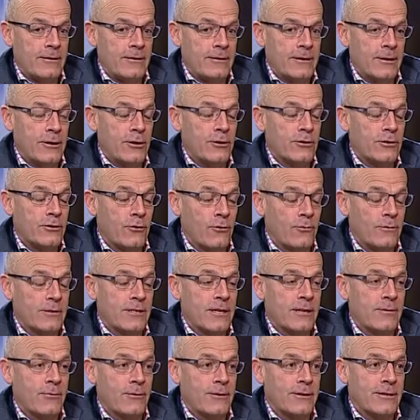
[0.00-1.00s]
used to always say,
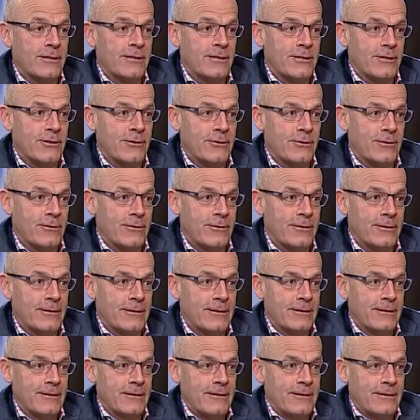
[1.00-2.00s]
this
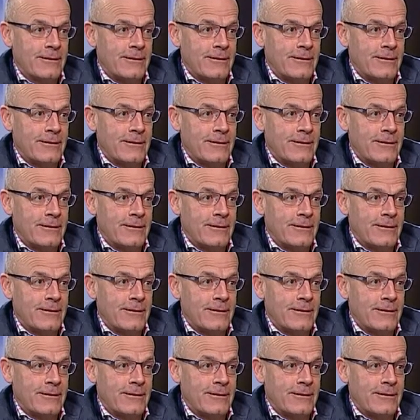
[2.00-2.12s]
is